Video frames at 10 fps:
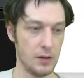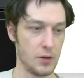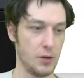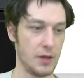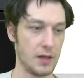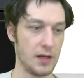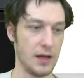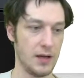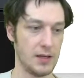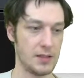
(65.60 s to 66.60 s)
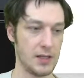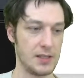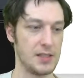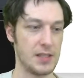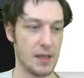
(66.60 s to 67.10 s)
Do you think it is a
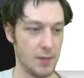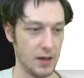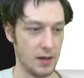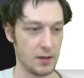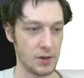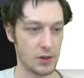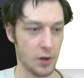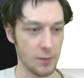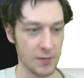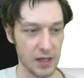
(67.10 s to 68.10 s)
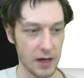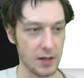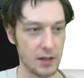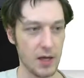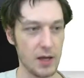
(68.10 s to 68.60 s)
semi-charmed kind
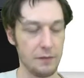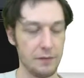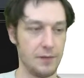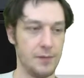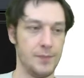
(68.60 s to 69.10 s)
of life?